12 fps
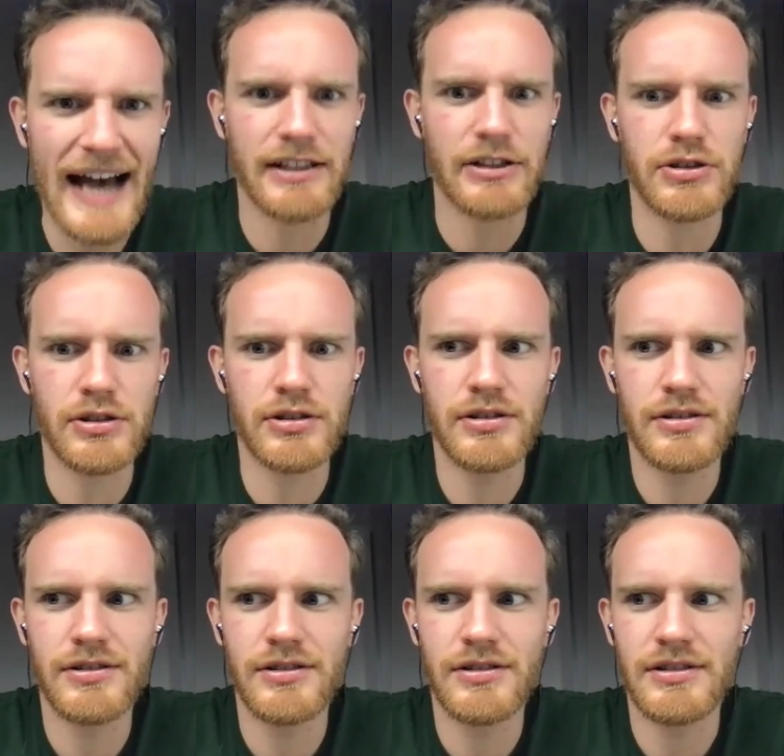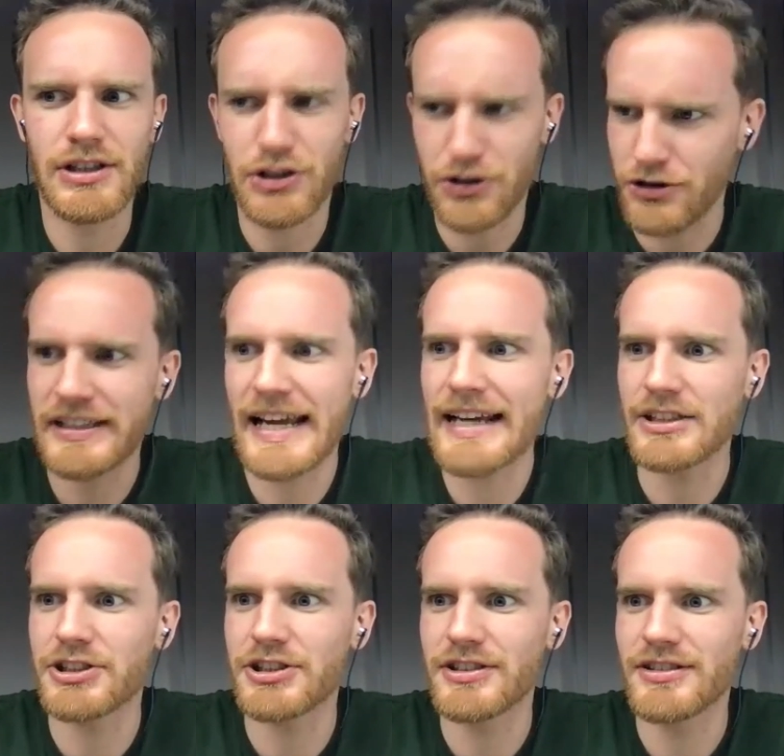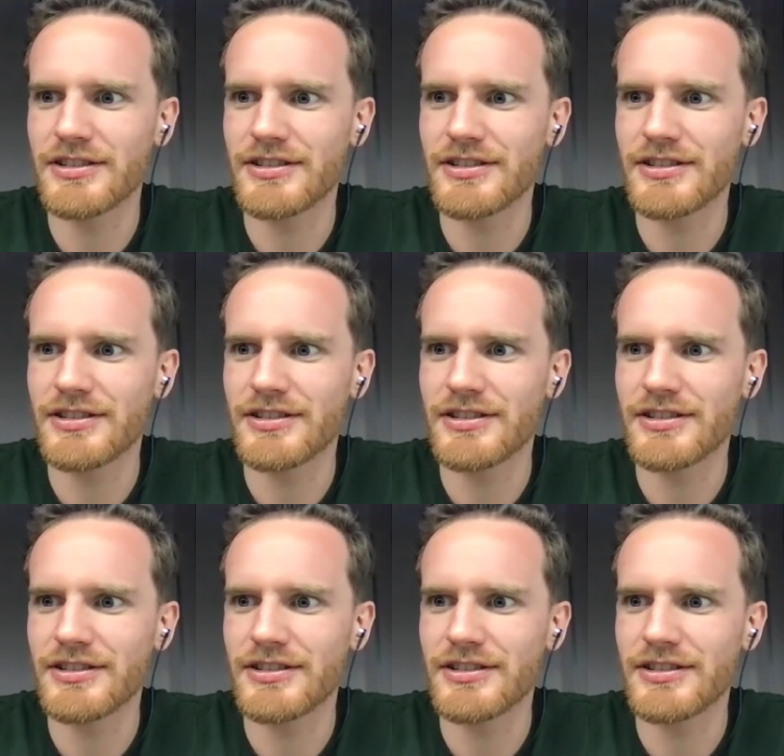adults learning English.